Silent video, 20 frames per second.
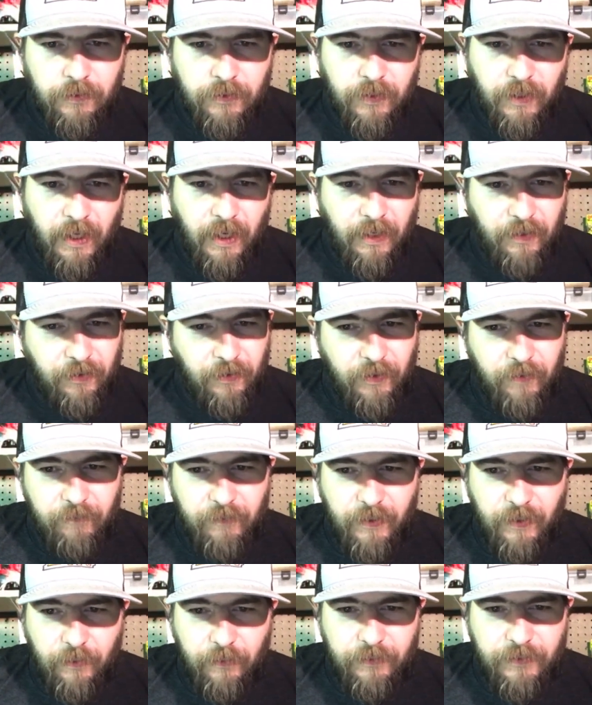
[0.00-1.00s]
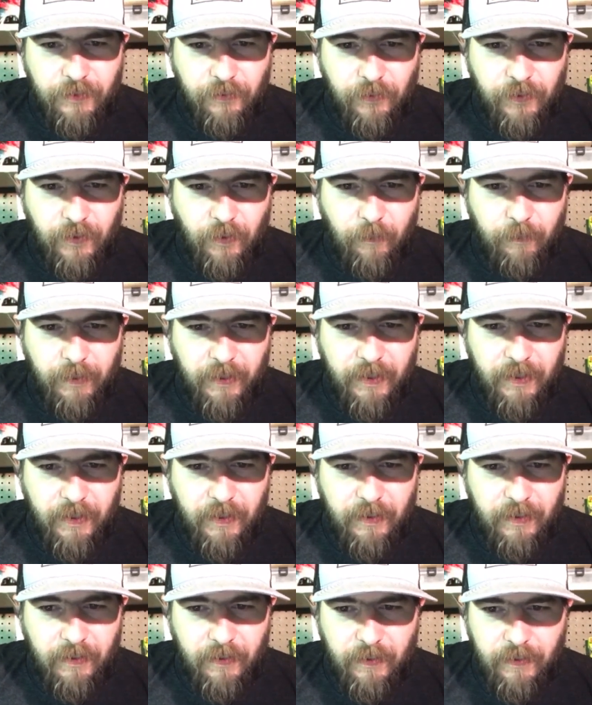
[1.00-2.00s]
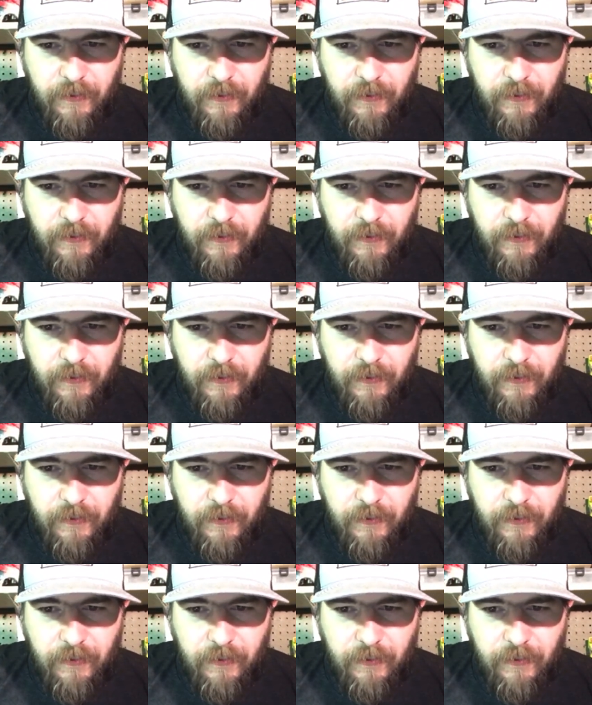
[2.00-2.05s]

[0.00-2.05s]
I'd love to go with Toledo Bend.